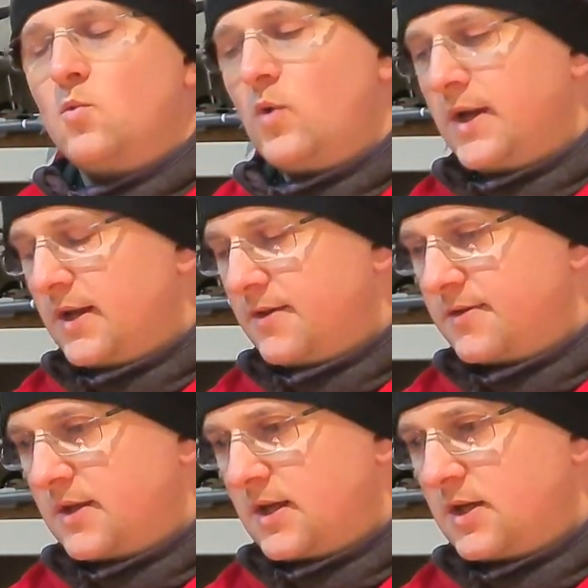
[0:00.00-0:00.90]
With
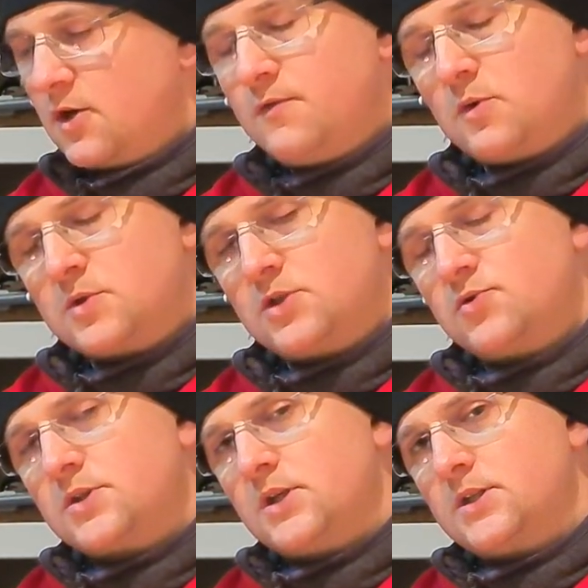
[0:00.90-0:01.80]
the low voltage
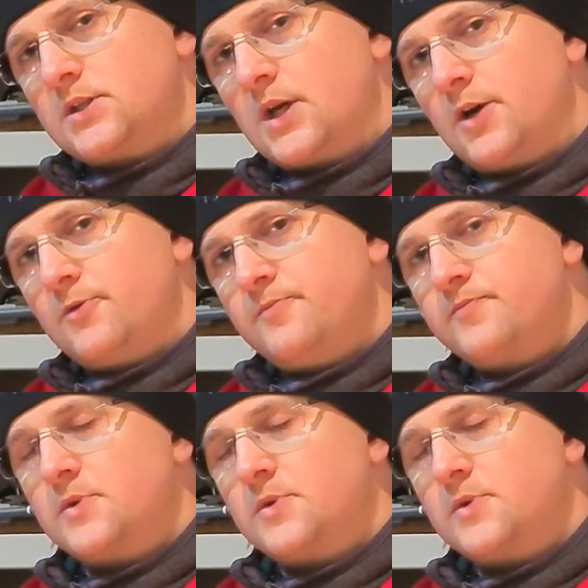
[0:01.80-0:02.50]
return to home,